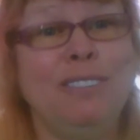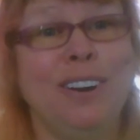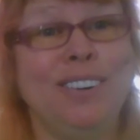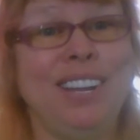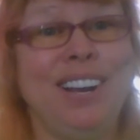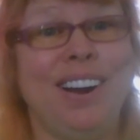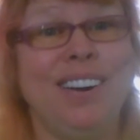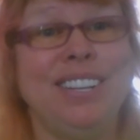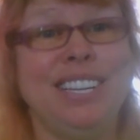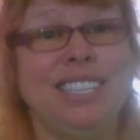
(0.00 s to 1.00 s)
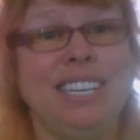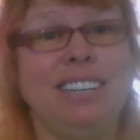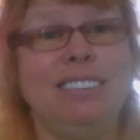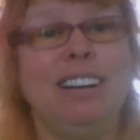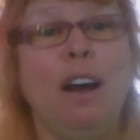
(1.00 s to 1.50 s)
you know the art of the
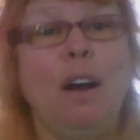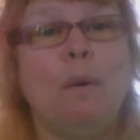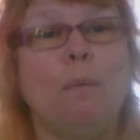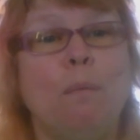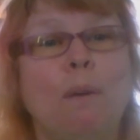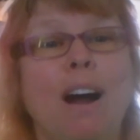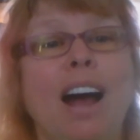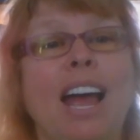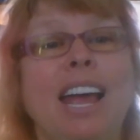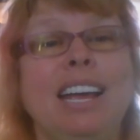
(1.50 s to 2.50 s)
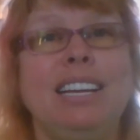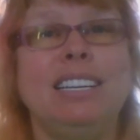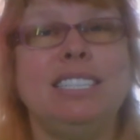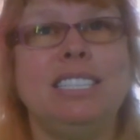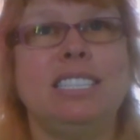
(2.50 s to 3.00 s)
deal, why
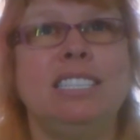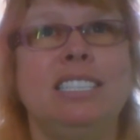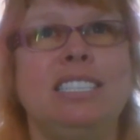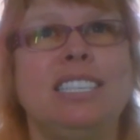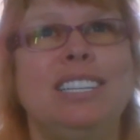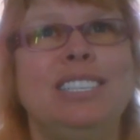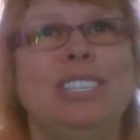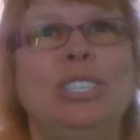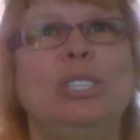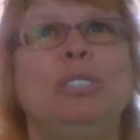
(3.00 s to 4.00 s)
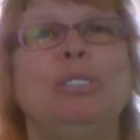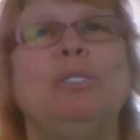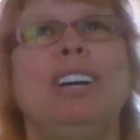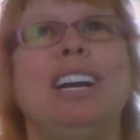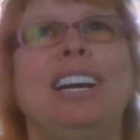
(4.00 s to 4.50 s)
didn't
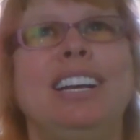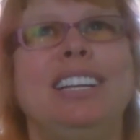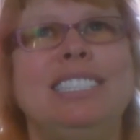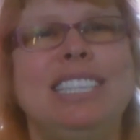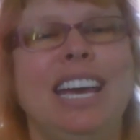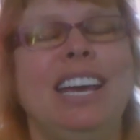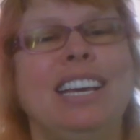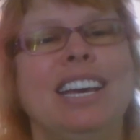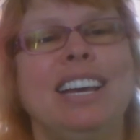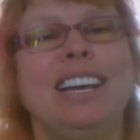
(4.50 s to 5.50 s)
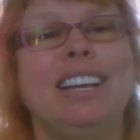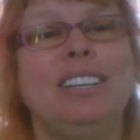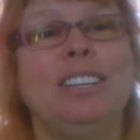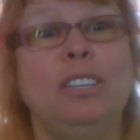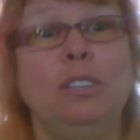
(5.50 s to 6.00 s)
you take
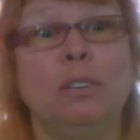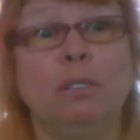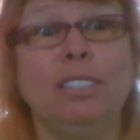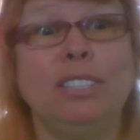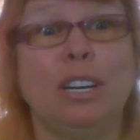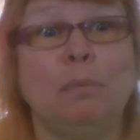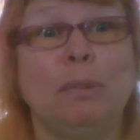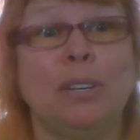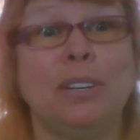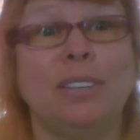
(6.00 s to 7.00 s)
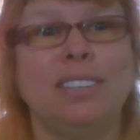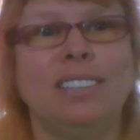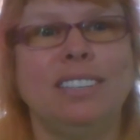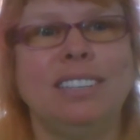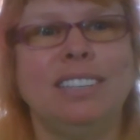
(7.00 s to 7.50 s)
your interpreter
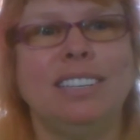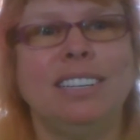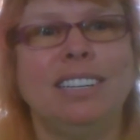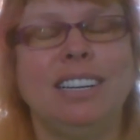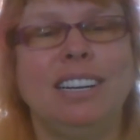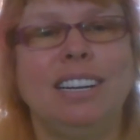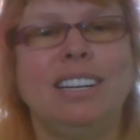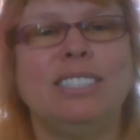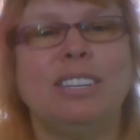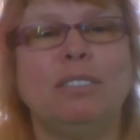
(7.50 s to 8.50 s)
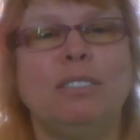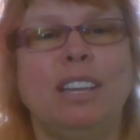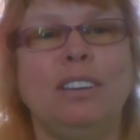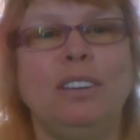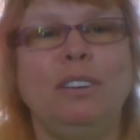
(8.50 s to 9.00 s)
so
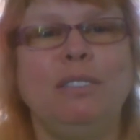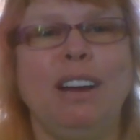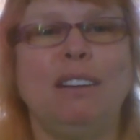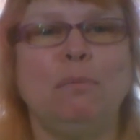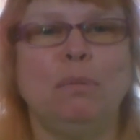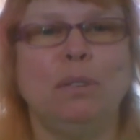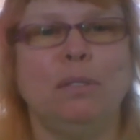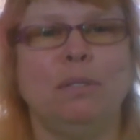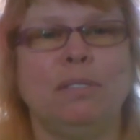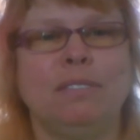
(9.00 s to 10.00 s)
that you have proof?